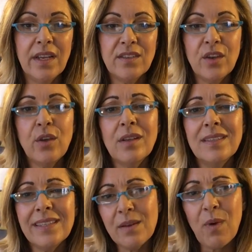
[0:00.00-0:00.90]
So you can
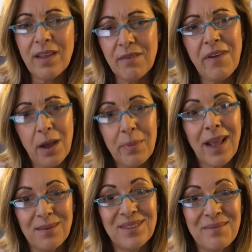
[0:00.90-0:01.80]
see why the vowel
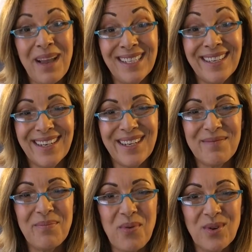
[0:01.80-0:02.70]
becomes amazingly
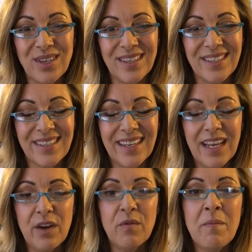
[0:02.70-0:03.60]
important.
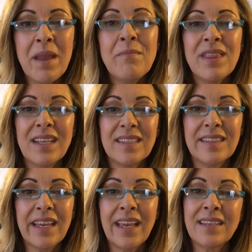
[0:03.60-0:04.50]
Remember that
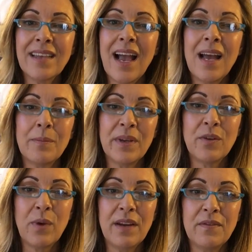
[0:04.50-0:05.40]
singing is a heartbeat
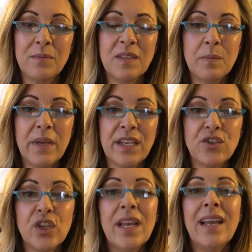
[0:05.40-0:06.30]
away from
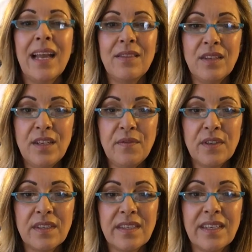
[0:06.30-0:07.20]
speech, and the
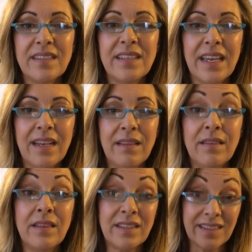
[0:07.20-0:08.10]
difference is
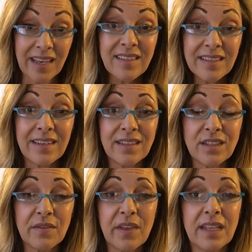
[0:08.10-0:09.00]
in the sustenance
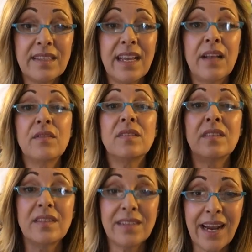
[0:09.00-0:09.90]
of that sound, the
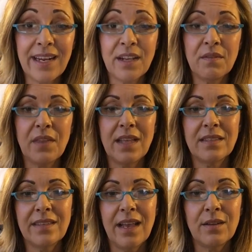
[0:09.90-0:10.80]
sustaining of that
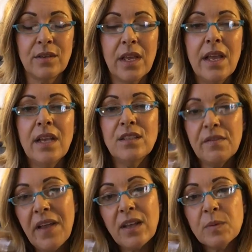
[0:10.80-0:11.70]
sound. So
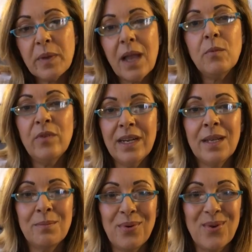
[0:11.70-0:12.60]
vowels become really
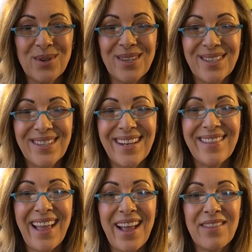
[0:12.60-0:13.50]
important.
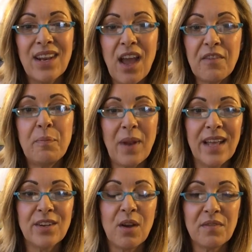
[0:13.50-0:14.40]
They are the
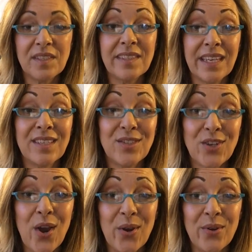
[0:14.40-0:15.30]
lifeblood of a singer's
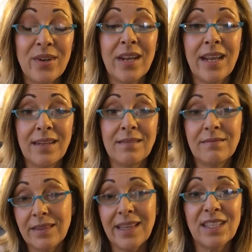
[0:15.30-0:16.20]
tone, and
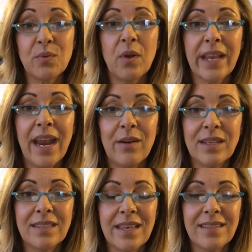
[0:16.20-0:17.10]
that's what
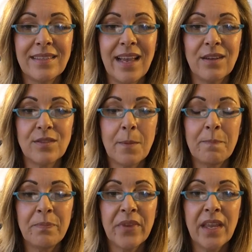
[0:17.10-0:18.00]
carries their sound.
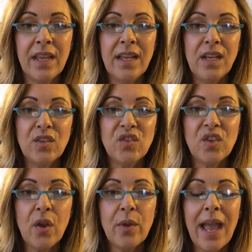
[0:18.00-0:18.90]

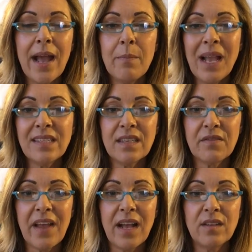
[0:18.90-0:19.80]
So our basic
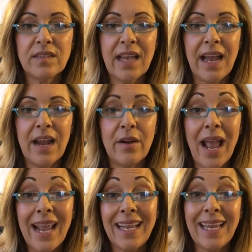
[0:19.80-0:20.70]
vowels are
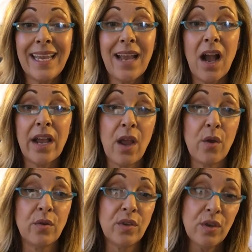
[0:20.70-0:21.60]
A, E, I, O,
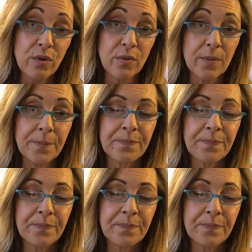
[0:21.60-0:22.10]
U.